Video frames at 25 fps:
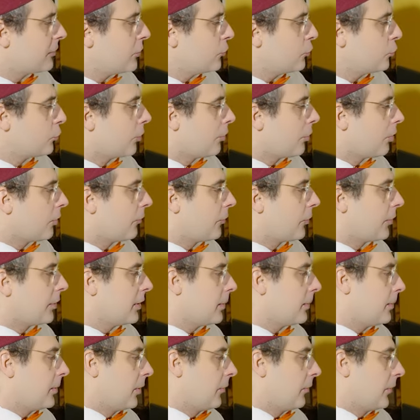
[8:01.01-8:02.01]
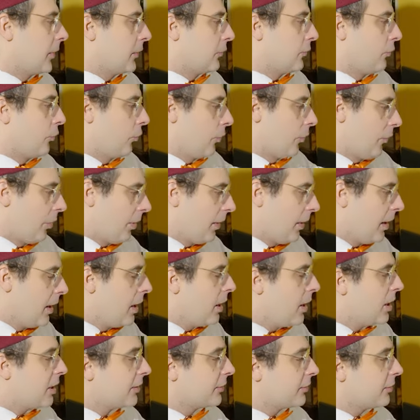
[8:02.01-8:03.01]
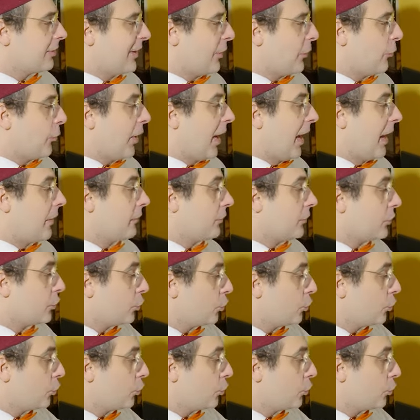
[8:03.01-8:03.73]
the rule for the perfect fourth. So now we have